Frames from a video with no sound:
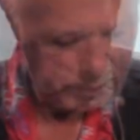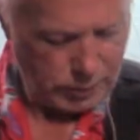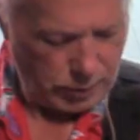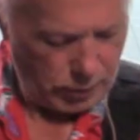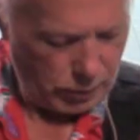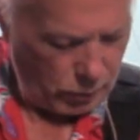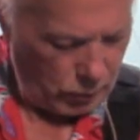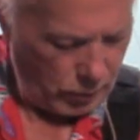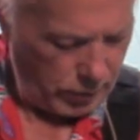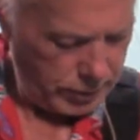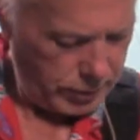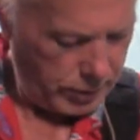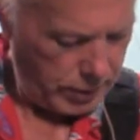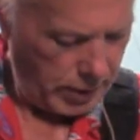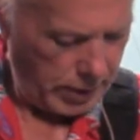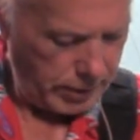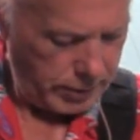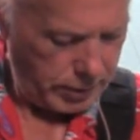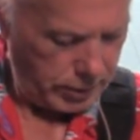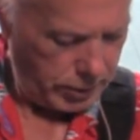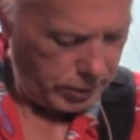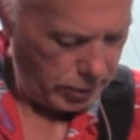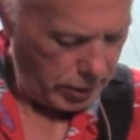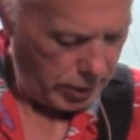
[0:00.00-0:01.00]
So once
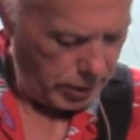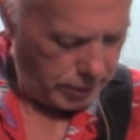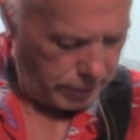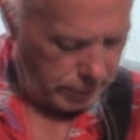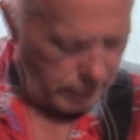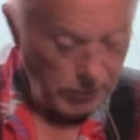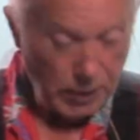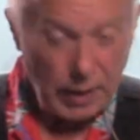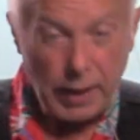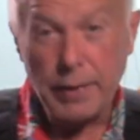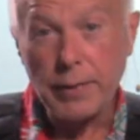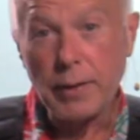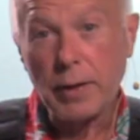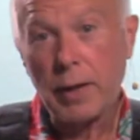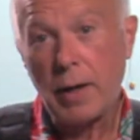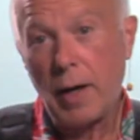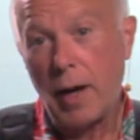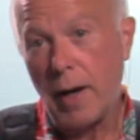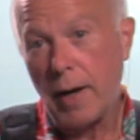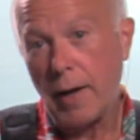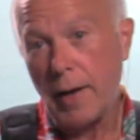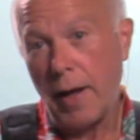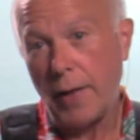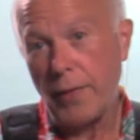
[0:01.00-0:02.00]
that's adjusted, and the
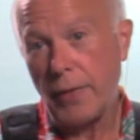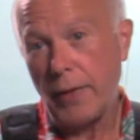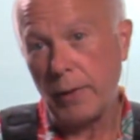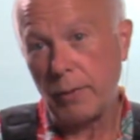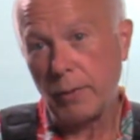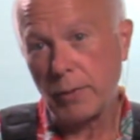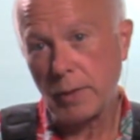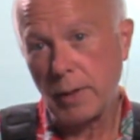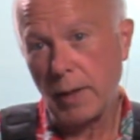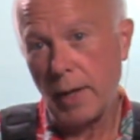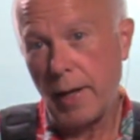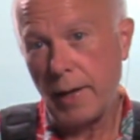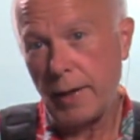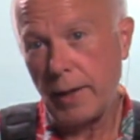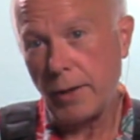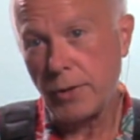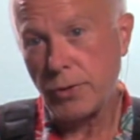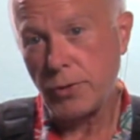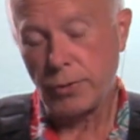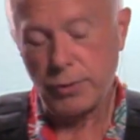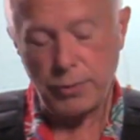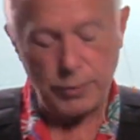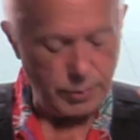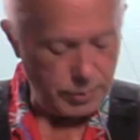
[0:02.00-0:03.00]
cotton I think was a lot
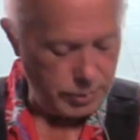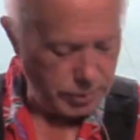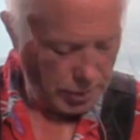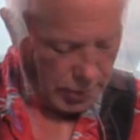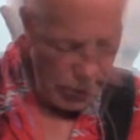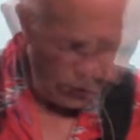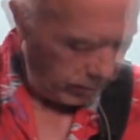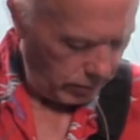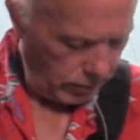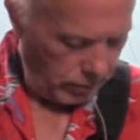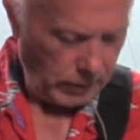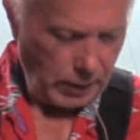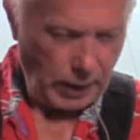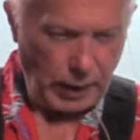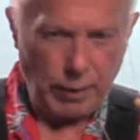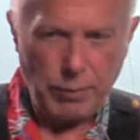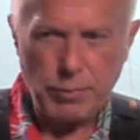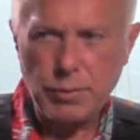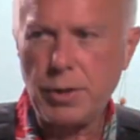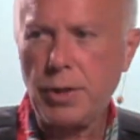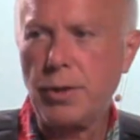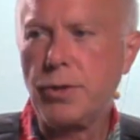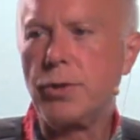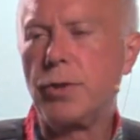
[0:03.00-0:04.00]
easier to adjust. It
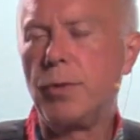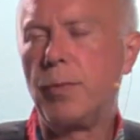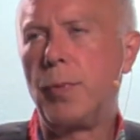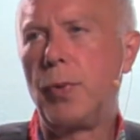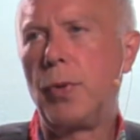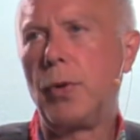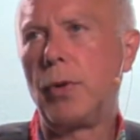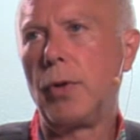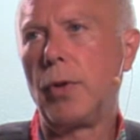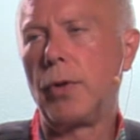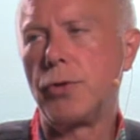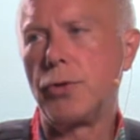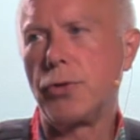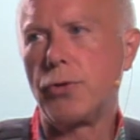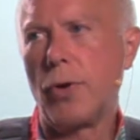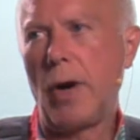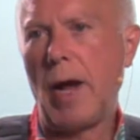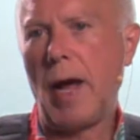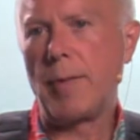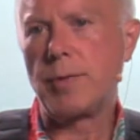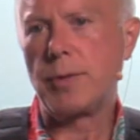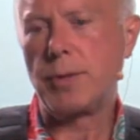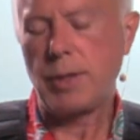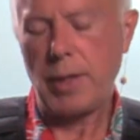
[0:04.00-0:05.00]
was easier to pull the
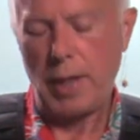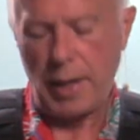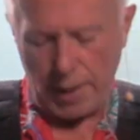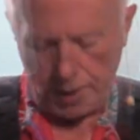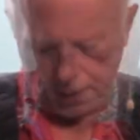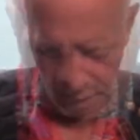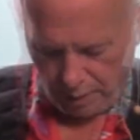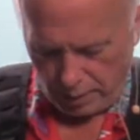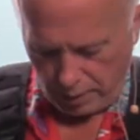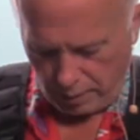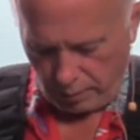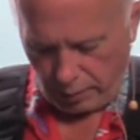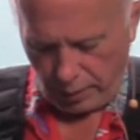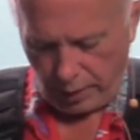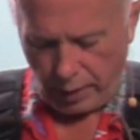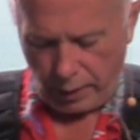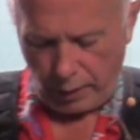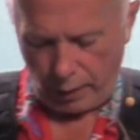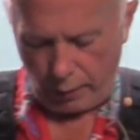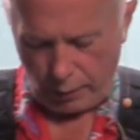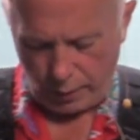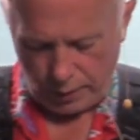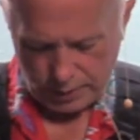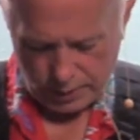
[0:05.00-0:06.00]
straps tight. But
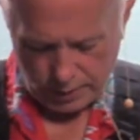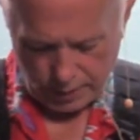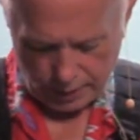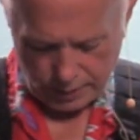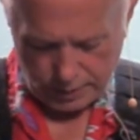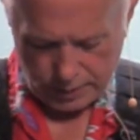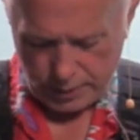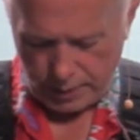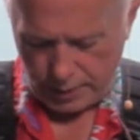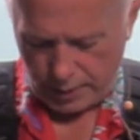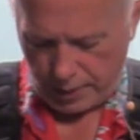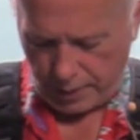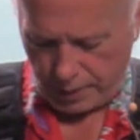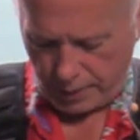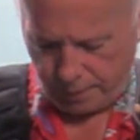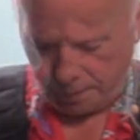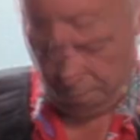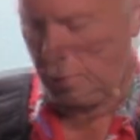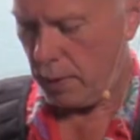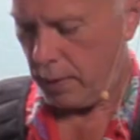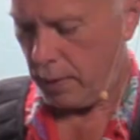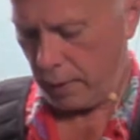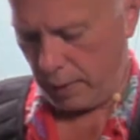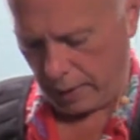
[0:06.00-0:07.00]
anyway, once that's
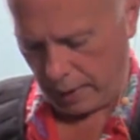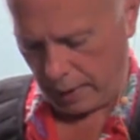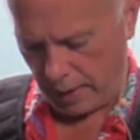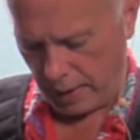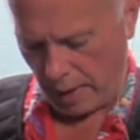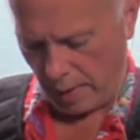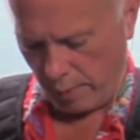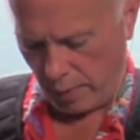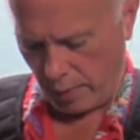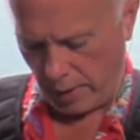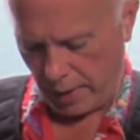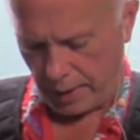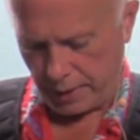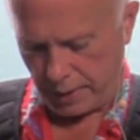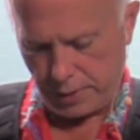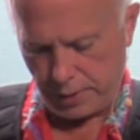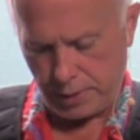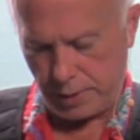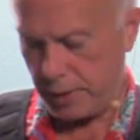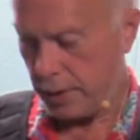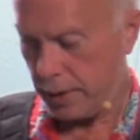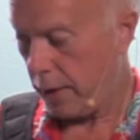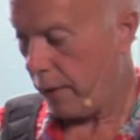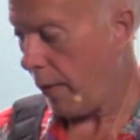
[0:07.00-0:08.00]
done, the camera has to
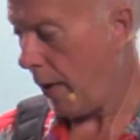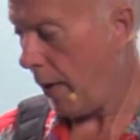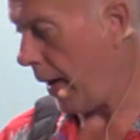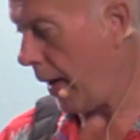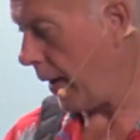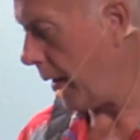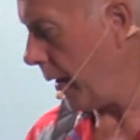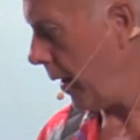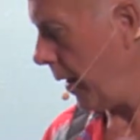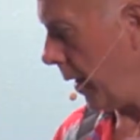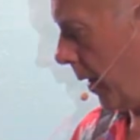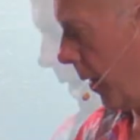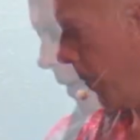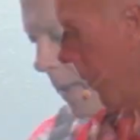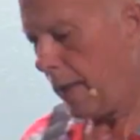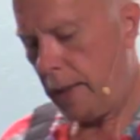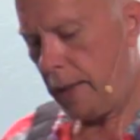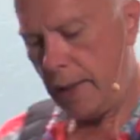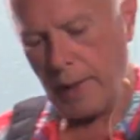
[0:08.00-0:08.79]
sit right here.